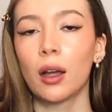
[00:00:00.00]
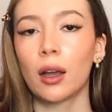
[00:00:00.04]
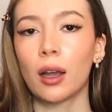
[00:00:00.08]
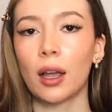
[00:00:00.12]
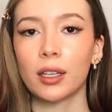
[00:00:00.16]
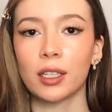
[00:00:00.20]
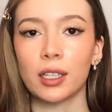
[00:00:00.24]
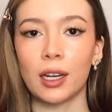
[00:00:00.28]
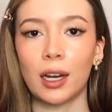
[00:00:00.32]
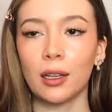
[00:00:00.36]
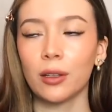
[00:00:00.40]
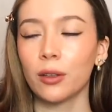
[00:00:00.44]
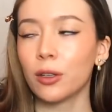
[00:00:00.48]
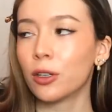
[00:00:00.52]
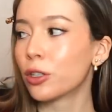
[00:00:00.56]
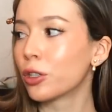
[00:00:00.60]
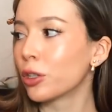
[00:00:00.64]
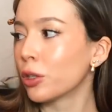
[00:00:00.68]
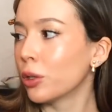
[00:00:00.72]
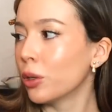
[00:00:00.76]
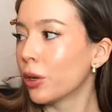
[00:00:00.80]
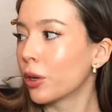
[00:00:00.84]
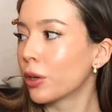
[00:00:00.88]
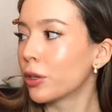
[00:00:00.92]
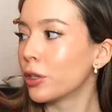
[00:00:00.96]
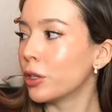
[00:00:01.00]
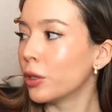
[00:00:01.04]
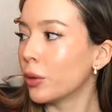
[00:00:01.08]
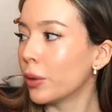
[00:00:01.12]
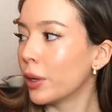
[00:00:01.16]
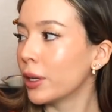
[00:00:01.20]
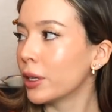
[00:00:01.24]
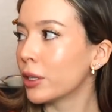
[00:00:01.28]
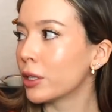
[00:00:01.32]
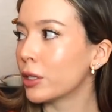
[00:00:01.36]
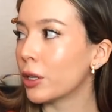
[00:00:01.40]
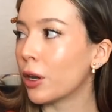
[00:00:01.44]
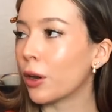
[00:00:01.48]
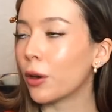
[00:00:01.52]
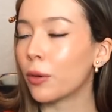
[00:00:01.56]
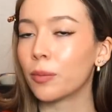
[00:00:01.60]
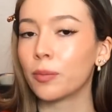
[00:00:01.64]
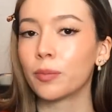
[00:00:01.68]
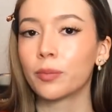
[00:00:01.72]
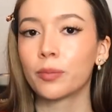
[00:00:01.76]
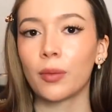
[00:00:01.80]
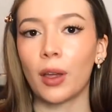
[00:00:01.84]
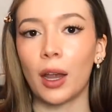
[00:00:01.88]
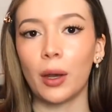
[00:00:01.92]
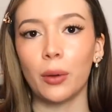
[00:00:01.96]
stylish look to it. So
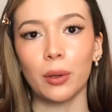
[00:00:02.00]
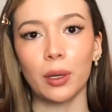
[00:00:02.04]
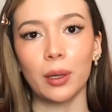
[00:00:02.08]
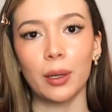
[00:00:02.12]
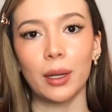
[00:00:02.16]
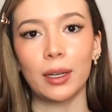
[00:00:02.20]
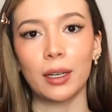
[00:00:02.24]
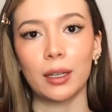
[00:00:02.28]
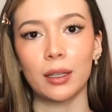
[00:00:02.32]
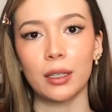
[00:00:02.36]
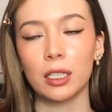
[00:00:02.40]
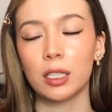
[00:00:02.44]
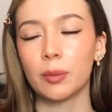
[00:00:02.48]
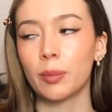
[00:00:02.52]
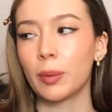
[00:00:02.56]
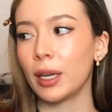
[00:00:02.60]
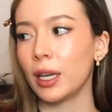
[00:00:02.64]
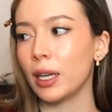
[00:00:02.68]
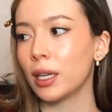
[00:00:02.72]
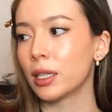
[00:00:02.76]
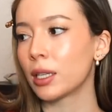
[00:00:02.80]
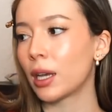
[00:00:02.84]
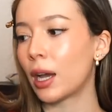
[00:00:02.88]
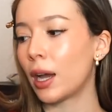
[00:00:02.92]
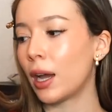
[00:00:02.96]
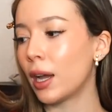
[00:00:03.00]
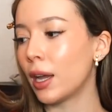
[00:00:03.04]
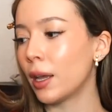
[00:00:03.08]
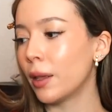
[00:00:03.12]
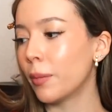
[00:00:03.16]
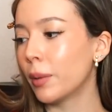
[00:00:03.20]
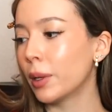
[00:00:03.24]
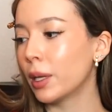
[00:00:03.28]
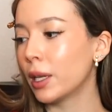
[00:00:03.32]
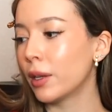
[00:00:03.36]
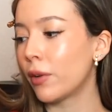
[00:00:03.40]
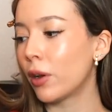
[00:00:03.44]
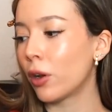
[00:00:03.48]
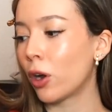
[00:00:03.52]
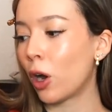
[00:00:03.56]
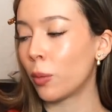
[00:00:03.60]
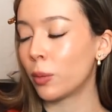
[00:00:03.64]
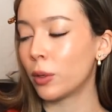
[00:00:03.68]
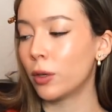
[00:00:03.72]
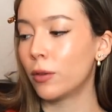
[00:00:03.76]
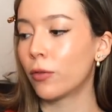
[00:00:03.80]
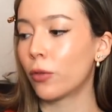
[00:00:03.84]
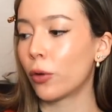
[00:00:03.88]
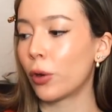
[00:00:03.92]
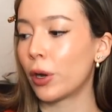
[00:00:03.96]
I really liked this piece. I believe I
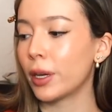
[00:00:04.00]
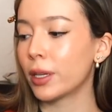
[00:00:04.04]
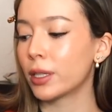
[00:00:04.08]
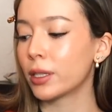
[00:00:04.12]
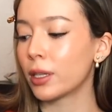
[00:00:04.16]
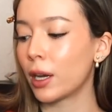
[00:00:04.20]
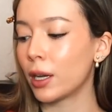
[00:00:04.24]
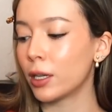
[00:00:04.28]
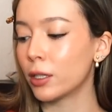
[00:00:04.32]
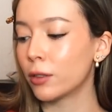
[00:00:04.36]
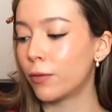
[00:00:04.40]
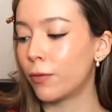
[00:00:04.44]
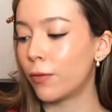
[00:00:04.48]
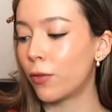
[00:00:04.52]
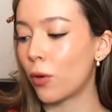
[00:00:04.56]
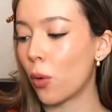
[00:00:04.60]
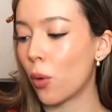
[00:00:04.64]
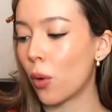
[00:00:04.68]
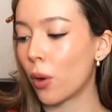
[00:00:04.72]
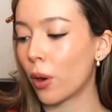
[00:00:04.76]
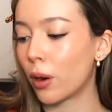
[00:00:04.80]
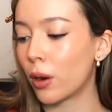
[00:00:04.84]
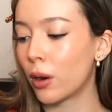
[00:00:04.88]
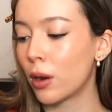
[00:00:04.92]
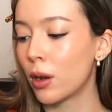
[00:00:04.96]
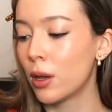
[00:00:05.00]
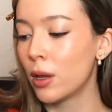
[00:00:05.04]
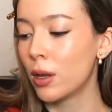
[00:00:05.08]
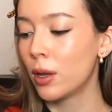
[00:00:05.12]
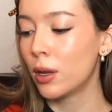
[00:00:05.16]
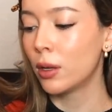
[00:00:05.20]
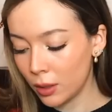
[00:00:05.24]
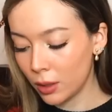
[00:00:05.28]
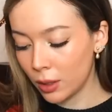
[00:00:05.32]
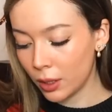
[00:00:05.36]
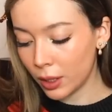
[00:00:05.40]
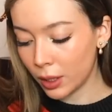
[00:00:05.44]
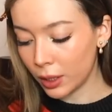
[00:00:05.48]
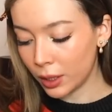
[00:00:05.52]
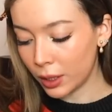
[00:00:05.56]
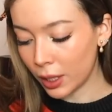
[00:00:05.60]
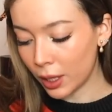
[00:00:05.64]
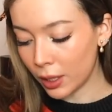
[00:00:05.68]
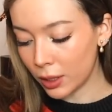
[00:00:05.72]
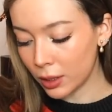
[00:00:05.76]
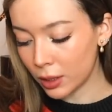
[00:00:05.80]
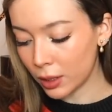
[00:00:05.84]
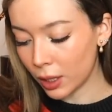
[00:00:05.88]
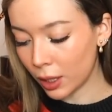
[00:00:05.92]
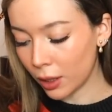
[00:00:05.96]
opted for a size 4.
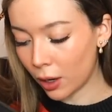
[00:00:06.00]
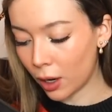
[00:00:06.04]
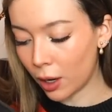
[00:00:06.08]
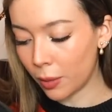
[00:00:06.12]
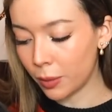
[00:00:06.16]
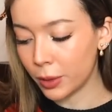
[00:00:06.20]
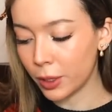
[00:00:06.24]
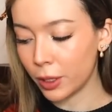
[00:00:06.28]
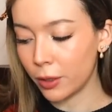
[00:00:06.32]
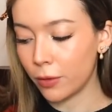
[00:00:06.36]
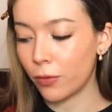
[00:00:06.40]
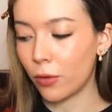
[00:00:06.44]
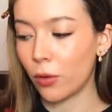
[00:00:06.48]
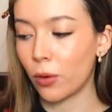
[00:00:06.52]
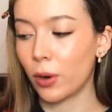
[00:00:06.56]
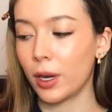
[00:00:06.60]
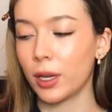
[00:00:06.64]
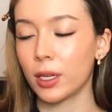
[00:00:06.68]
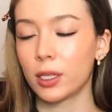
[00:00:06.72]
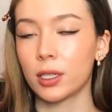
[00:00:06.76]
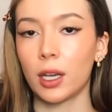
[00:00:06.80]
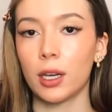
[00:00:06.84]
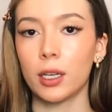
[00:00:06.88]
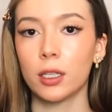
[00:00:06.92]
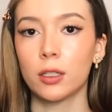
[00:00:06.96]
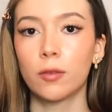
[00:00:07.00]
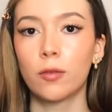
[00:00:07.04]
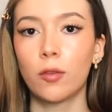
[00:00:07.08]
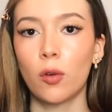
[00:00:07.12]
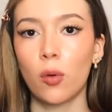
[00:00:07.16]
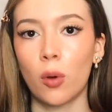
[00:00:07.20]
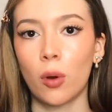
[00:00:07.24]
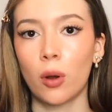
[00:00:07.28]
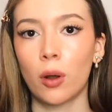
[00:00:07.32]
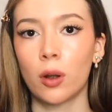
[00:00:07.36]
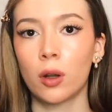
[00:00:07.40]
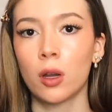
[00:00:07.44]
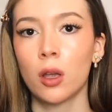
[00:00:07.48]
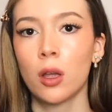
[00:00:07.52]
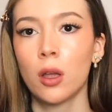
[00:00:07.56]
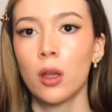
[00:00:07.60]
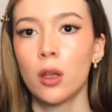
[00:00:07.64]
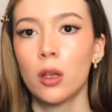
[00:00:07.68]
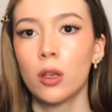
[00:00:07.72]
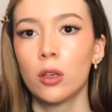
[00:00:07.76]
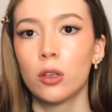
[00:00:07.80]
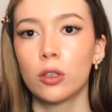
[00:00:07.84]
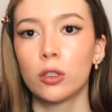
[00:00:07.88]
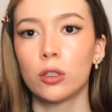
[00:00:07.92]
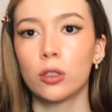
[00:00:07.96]
Yes, I opted for a size 4.
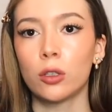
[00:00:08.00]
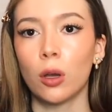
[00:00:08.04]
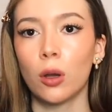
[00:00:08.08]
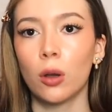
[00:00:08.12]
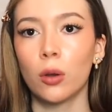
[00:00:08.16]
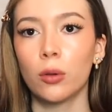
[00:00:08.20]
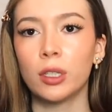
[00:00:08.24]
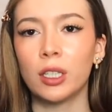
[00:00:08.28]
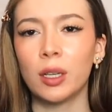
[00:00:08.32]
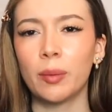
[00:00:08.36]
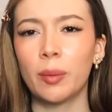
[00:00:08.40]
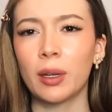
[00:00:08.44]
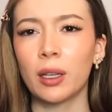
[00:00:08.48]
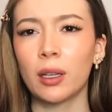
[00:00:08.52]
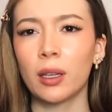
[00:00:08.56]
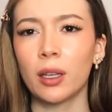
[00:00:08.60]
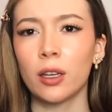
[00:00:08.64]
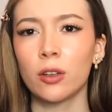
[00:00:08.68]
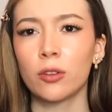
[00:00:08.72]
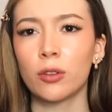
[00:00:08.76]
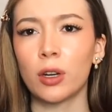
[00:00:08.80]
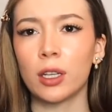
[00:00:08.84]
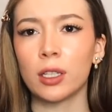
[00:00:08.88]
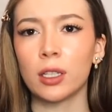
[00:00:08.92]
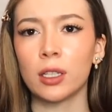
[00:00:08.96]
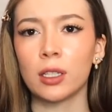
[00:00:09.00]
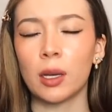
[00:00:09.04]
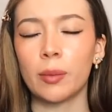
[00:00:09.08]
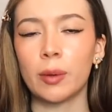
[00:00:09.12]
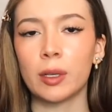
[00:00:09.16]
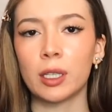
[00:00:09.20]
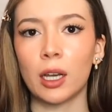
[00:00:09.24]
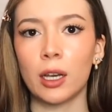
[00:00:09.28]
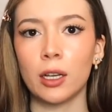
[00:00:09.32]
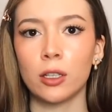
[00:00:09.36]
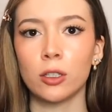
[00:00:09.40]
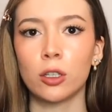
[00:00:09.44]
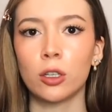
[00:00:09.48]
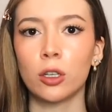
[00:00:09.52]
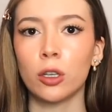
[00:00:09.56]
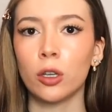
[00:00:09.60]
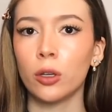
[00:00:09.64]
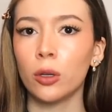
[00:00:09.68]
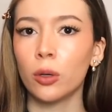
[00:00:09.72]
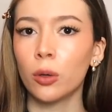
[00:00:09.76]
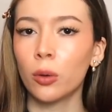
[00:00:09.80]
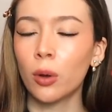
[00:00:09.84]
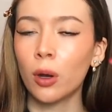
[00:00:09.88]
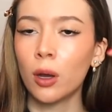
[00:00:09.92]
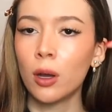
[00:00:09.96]
So typically in dresses I'm a size
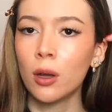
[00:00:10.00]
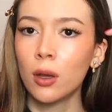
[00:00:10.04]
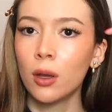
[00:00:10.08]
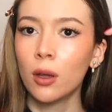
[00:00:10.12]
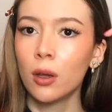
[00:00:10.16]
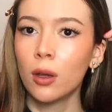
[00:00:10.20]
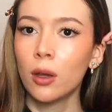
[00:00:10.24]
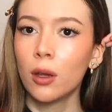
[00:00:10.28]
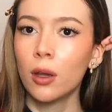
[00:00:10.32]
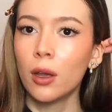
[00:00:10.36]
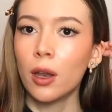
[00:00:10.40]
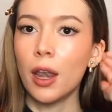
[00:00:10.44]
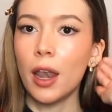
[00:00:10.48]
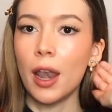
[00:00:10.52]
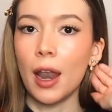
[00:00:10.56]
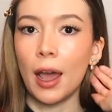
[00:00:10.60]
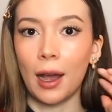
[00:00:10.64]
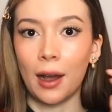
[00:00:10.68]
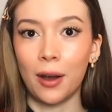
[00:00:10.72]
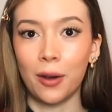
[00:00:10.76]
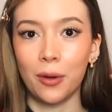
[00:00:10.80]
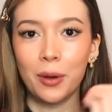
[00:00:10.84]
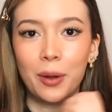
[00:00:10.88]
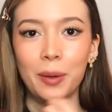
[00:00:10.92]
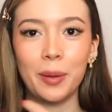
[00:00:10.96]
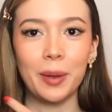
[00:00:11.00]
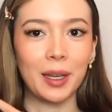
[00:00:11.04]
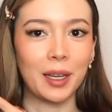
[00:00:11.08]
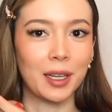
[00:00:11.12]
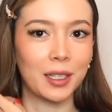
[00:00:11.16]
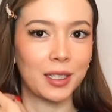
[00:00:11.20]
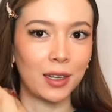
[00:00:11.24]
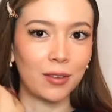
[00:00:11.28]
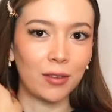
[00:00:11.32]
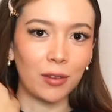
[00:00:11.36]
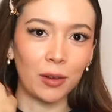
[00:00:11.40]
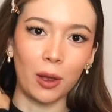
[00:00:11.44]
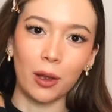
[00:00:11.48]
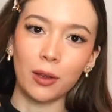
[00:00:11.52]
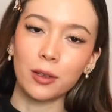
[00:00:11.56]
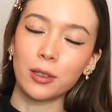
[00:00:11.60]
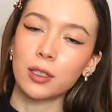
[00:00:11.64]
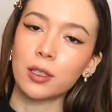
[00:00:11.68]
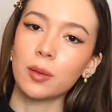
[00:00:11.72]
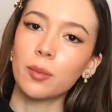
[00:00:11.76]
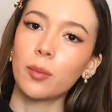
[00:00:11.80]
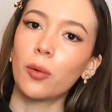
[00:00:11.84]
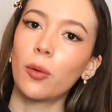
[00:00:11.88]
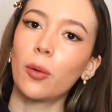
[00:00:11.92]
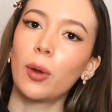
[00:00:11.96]
2 now because I've lost
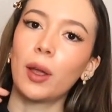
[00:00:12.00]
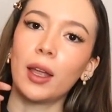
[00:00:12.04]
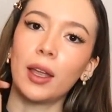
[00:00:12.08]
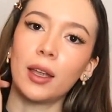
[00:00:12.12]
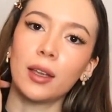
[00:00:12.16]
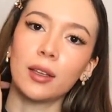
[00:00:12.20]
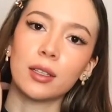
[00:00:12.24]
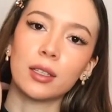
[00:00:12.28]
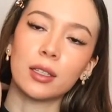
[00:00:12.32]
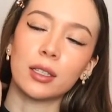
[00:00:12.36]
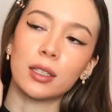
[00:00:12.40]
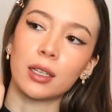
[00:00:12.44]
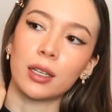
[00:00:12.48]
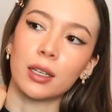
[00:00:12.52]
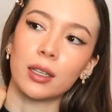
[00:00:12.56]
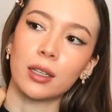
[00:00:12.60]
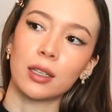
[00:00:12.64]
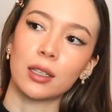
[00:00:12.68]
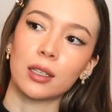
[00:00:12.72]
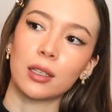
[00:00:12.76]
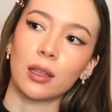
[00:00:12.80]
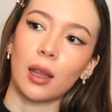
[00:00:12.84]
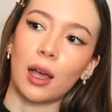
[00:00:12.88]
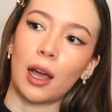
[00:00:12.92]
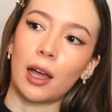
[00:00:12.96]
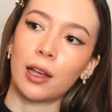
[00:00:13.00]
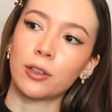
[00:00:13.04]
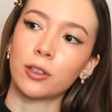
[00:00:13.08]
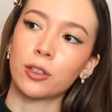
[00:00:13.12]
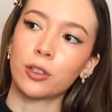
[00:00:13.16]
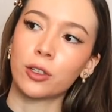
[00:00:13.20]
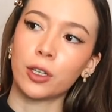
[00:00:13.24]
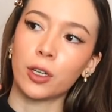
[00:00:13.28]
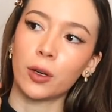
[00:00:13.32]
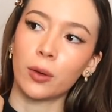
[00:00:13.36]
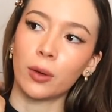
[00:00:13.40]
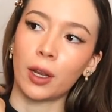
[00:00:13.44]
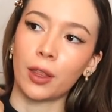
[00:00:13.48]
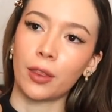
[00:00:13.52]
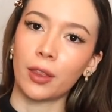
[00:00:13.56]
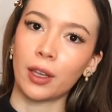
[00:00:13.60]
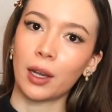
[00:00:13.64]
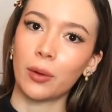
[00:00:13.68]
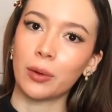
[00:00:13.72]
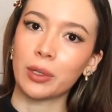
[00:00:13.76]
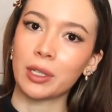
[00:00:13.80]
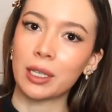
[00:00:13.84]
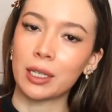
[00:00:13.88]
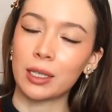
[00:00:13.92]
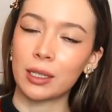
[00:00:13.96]
some weight since last year, and I think
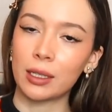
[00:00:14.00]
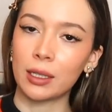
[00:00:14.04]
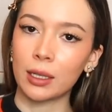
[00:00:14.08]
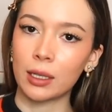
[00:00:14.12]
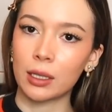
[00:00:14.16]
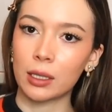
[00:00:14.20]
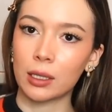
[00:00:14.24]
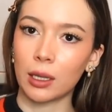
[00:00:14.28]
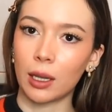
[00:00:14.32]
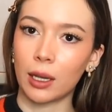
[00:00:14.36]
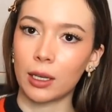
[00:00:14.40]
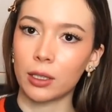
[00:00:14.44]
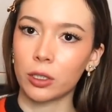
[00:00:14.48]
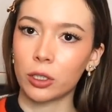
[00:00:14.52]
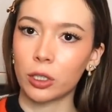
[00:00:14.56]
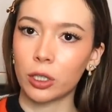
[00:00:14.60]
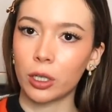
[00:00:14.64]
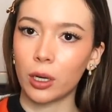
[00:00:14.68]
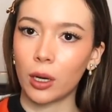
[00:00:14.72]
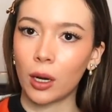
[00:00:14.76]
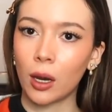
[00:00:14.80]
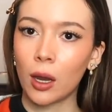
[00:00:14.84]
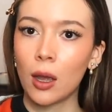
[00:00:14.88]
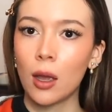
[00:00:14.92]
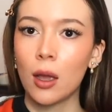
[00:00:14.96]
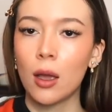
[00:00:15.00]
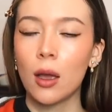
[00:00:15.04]
I was a 6 last year.